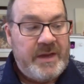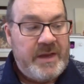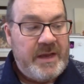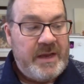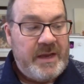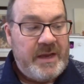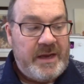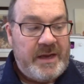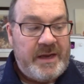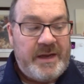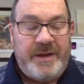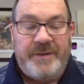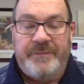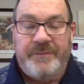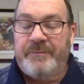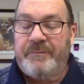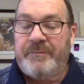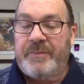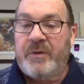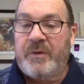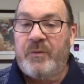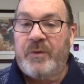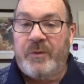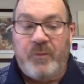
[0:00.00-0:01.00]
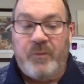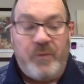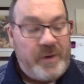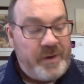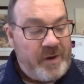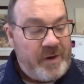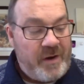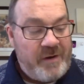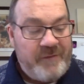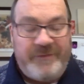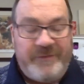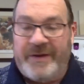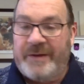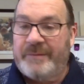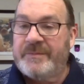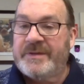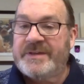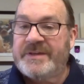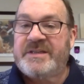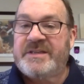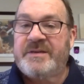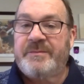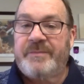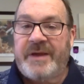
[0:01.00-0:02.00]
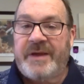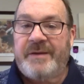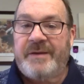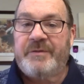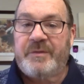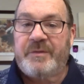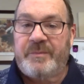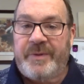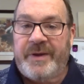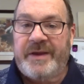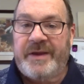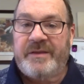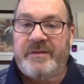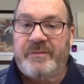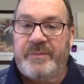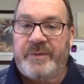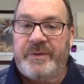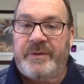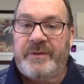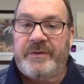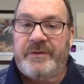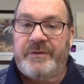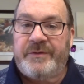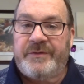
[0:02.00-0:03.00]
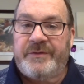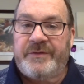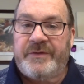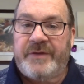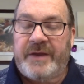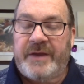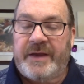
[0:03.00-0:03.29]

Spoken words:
But we want our families to be able to pay the bills,